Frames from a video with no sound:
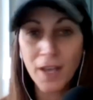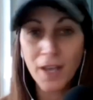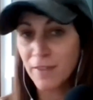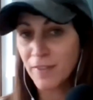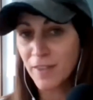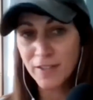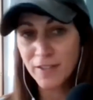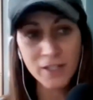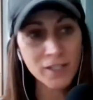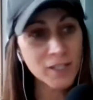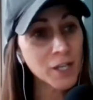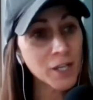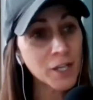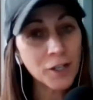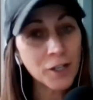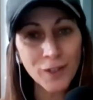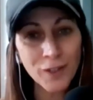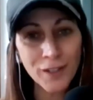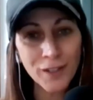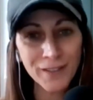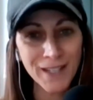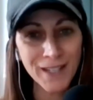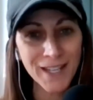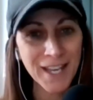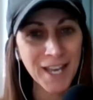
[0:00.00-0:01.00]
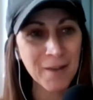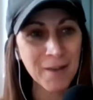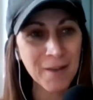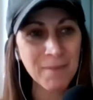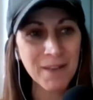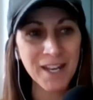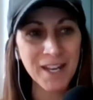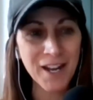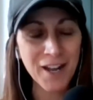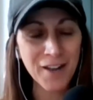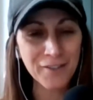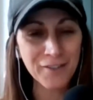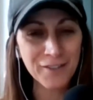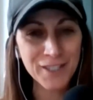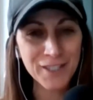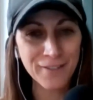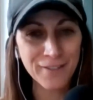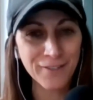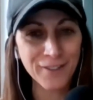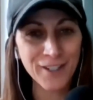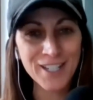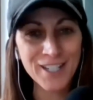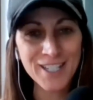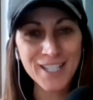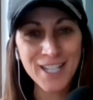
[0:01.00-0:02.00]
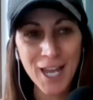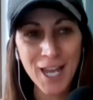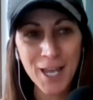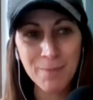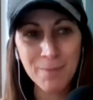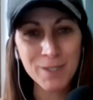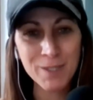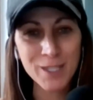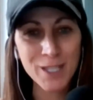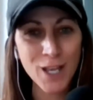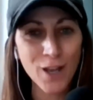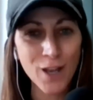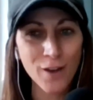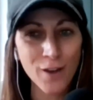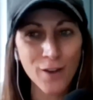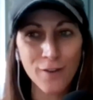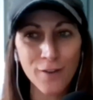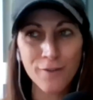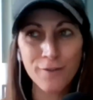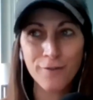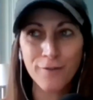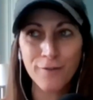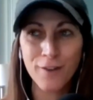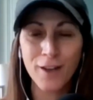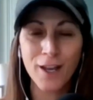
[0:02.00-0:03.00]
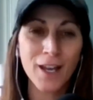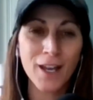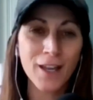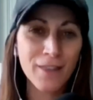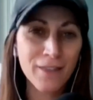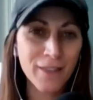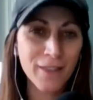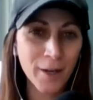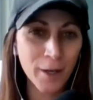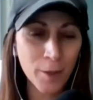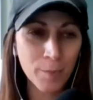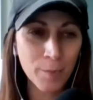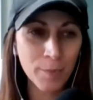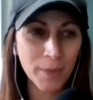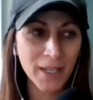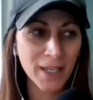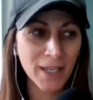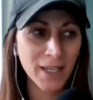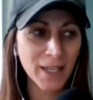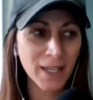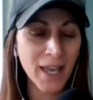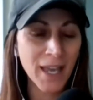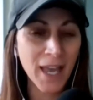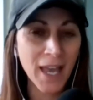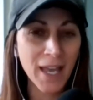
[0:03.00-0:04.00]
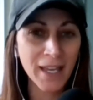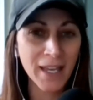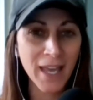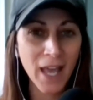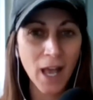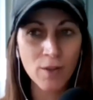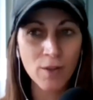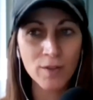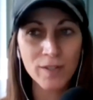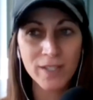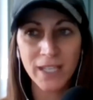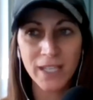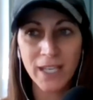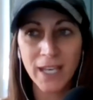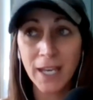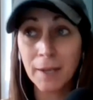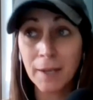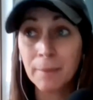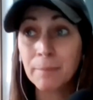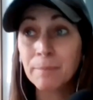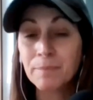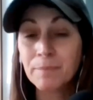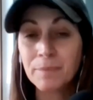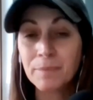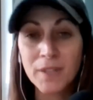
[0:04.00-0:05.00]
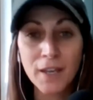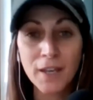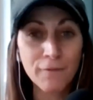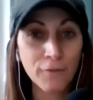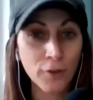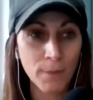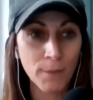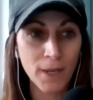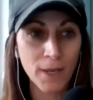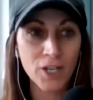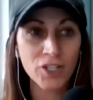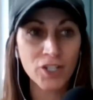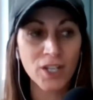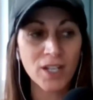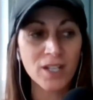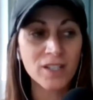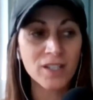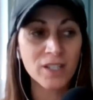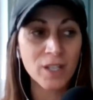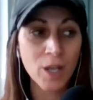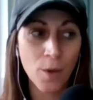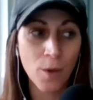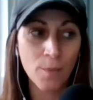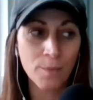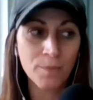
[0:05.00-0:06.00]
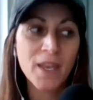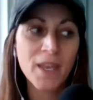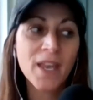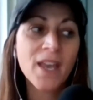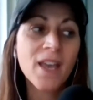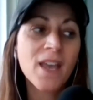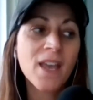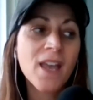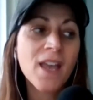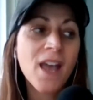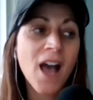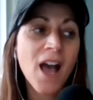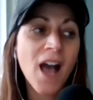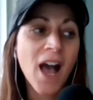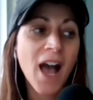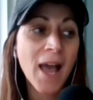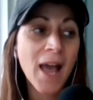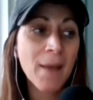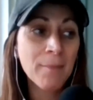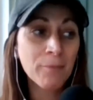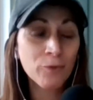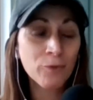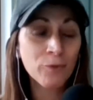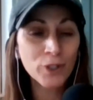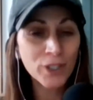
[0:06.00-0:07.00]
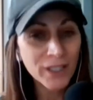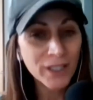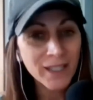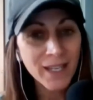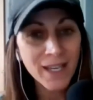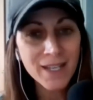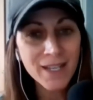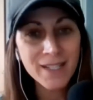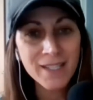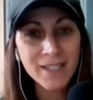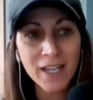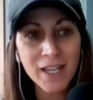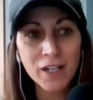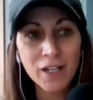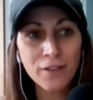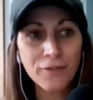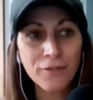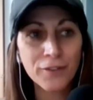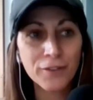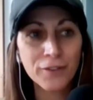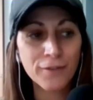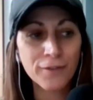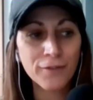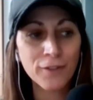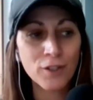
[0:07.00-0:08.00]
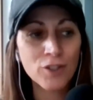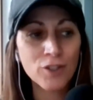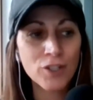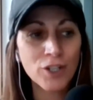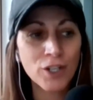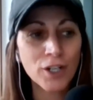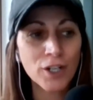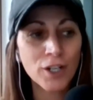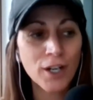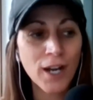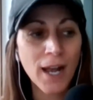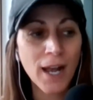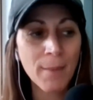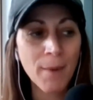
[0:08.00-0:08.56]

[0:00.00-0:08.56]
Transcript: This is going to run the gamut of different types of uh, therapy and counseling information. So, I'm really excited for the future.